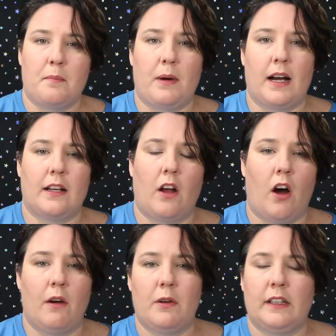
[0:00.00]
but
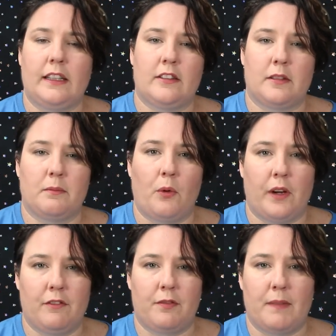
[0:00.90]
I will link some more
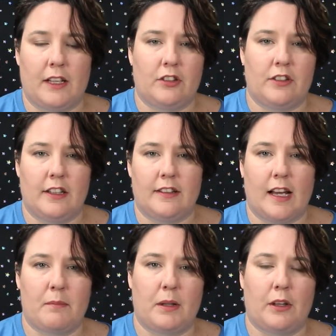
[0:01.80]
information in
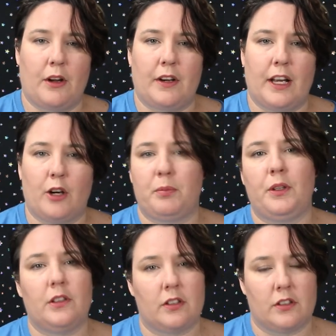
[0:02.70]
down below to help
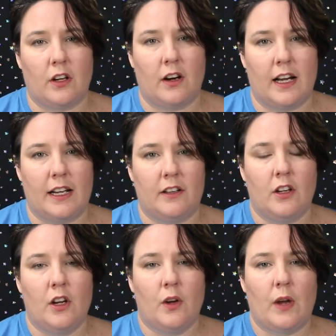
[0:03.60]
you decide
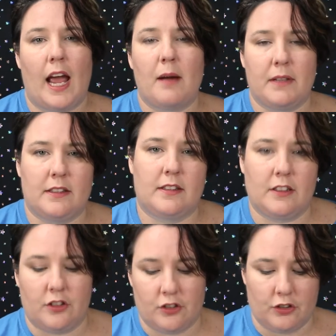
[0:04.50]
how many
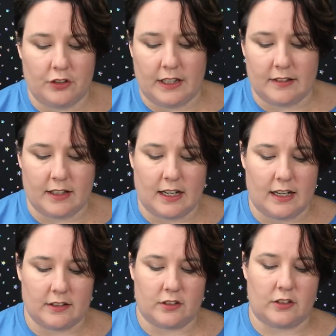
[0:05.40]
stitches you need to
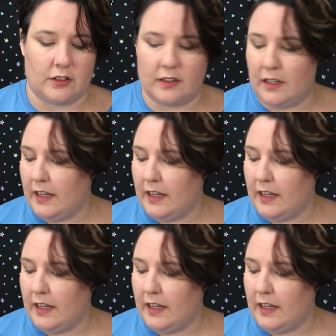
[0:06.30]
cast on.